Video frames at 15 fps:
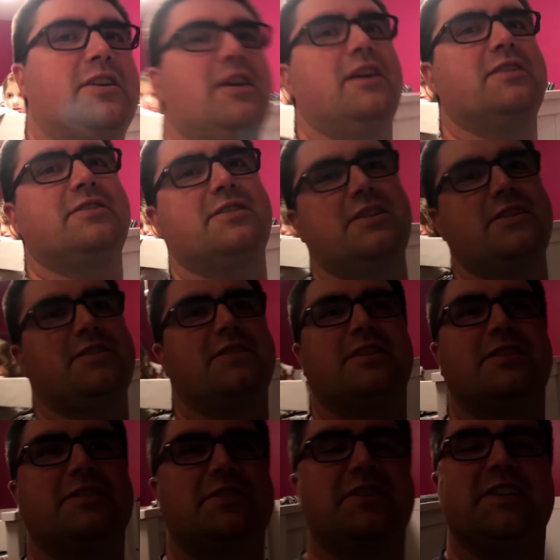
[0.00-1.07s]
Cause this
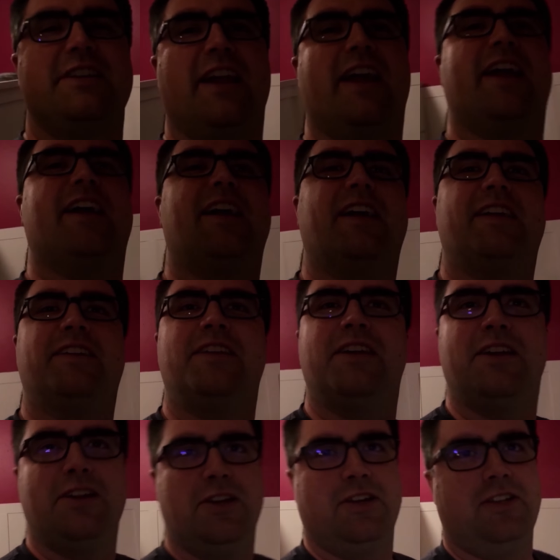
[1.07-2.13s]
is the end,
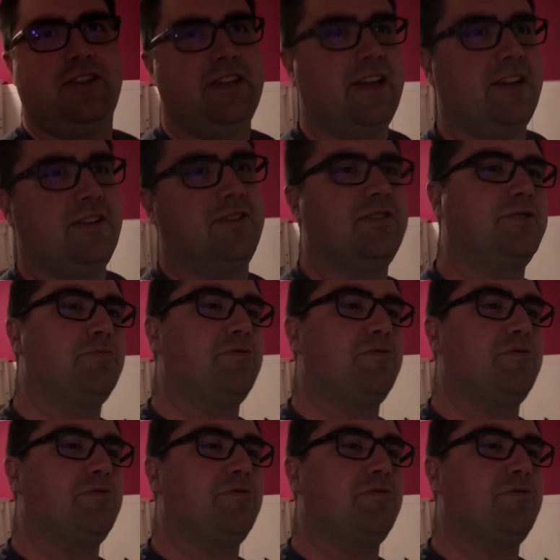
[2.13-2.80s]
the end of